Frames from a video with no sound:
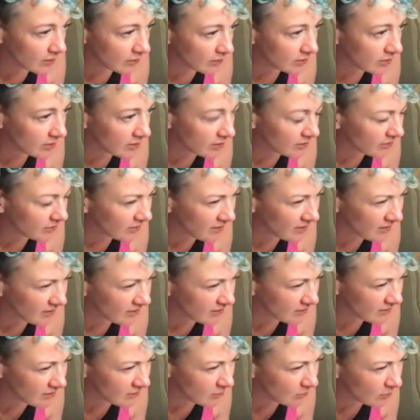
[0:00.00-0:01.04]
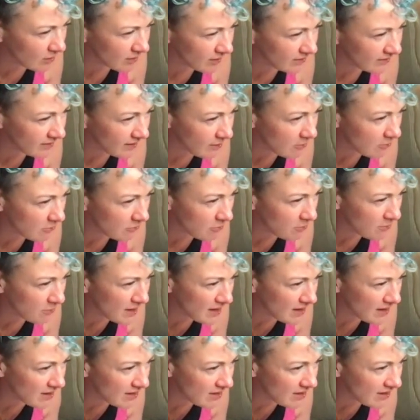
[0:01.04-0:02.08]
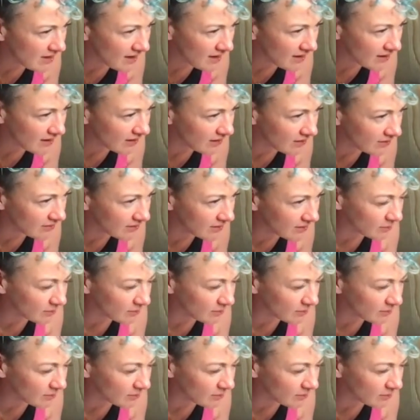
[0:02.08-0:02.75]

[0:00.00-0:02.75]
Oh, you can't see it. I don't know why it tells me the AI